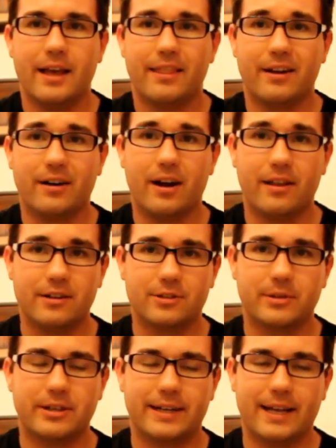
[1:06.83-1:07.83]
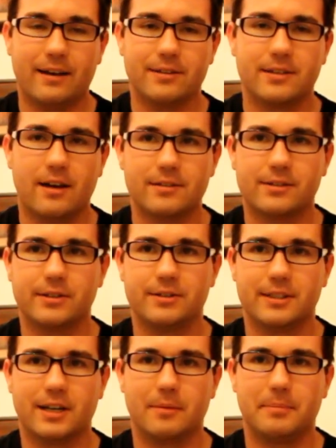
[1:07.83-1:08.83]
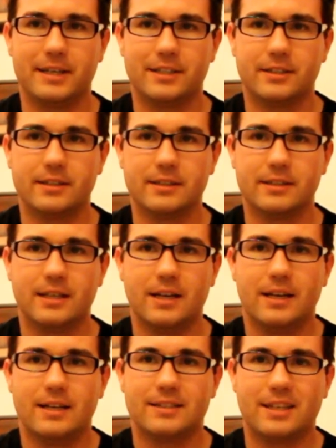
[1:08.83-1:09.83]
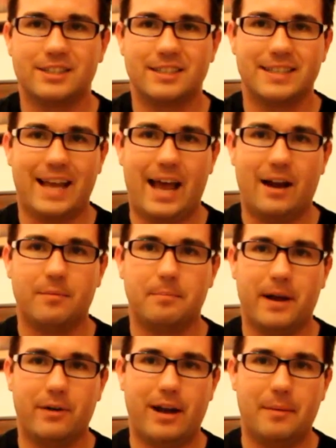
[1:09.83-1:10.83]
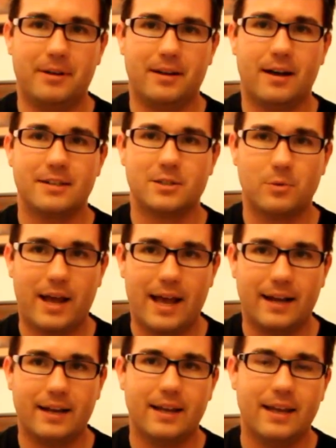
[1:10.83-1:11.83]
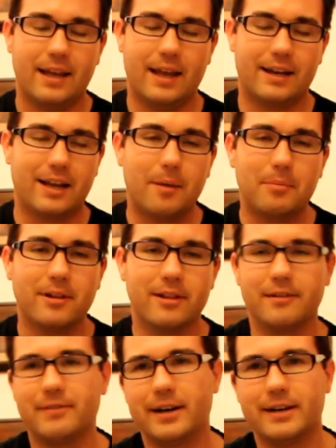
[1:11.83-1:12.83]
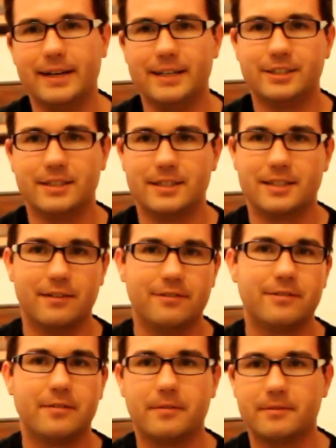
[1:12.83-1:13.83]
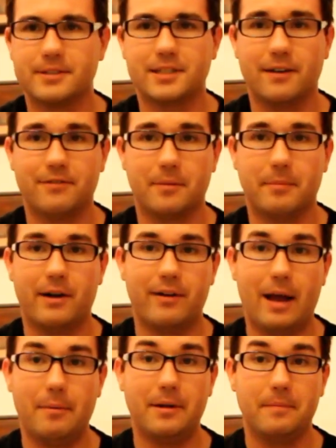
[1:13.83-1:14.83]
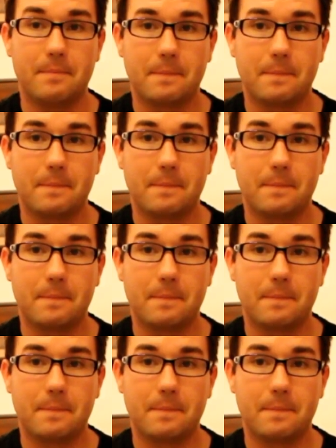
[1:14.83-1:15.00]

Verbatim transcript: There are other Twitter accounts also using our pictures, such as @MyRabbitGotSwag and a couple other variations of StuffOnMyRabbit.